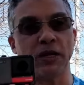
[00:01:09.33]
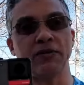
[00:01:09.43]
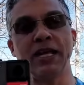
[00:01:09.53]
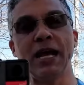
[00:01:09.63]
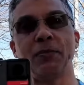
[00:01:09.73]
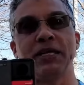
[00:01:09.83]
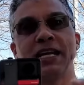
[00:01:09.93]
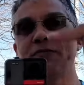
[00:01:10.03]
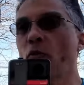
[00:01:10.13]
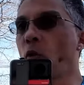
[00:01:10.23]
whatever the hell, but it
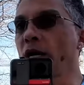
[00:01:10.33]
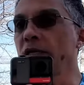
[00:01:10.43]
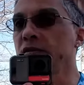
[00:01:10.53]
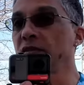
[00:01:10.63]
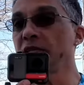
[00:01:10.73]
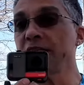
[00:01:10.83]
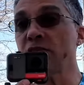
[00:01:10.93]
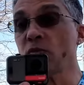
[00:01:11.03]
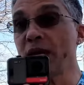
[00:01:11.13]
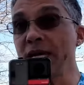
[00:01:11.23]
never wanders
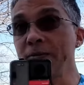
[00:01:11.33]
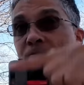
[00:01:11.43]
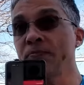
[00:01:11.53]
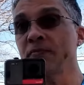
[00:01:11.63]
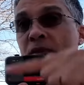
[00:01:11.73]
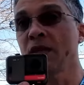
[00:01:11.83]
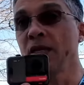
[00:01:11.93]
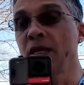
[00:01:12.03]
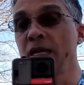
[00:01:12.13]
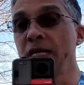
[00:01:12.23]
this way.
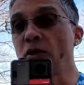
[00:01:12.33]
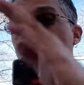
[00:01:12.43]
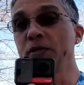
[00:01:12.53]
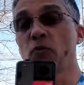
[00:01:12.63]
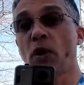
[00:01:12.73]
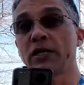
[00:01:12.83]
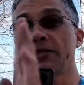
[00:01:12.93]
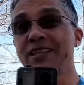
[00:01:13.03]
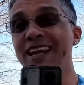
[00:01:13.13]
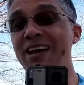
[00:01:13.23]
It always
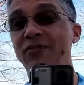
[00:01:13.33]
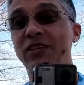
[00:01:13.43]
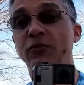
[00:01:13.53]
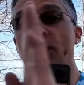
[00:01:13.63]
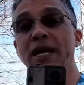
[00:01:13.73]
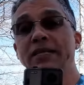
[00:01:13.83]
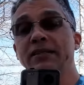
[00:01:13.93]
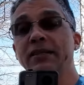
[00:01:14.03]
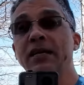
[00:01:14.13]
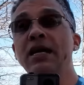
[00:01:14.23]
wanders left and
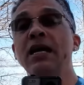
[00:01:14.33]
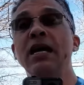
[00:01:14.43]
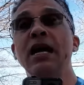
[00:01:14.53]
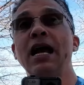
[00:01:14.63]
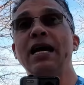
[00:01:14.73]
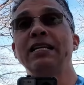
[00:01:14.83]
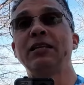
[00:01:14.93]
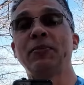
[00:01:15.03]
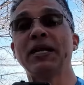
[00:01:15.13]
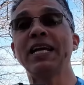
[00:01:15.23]
right. And it
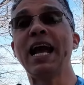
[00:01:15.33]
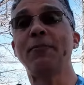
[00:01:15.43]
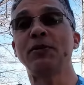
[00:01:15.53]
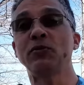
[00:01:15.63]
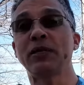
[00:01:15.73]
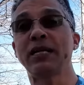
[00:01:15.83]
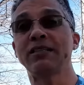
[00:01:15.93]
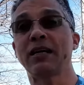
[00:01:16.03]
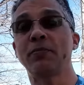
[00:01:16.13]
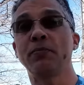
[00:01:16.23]
typically happens when
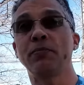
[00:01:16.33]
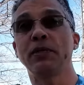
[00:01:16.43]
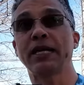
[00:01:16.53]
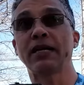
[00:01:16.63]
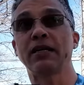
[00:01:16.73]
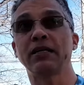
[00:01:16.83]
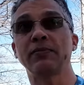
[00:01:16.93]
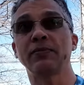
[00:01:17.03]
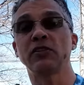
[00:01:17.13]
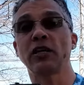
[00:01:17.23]
there's like a
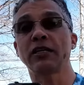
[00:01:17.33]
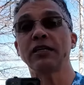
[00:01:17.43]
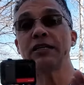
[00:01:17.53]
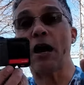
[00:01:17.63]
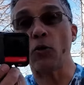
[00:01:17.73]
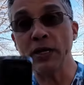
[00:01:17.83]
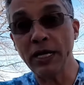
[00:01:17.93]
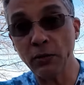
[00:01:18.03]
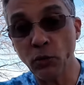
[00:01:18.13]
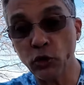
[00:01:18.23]
sudden
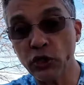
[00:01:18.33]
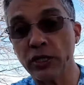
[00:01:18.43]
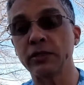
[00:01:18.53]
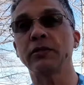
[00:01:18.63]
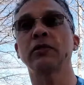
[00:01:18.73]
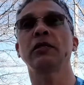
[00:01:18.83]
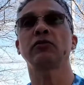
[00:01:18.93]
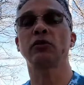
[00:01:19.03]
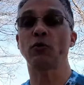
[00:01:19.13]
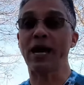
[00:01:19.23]
downhill motion.
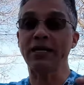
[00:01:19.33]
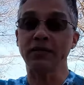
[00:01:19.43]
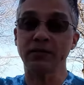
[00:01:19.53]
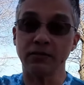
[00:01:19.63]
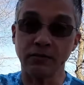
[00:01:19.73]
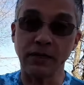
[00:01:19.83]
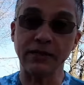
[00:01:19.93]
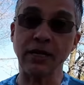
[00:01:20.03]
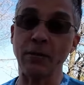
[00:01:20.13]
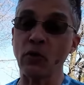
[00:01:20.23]
So the rider
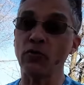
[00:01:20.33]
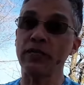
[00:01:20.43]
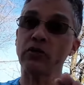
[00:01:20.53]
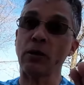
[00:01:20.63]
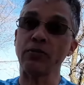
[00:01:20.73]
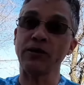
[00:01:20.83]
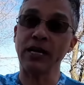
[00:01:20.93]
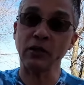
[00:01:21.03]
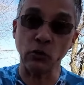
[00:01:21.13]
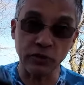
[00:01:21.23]
is coming over the top of a
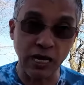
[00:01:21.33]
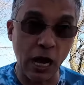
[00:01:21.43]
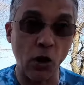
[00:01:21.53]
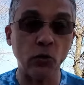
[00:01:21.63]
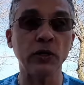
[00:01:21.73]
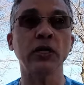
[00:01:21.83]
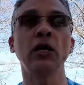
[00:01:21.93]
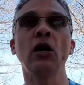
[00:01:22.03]
hill and goes down,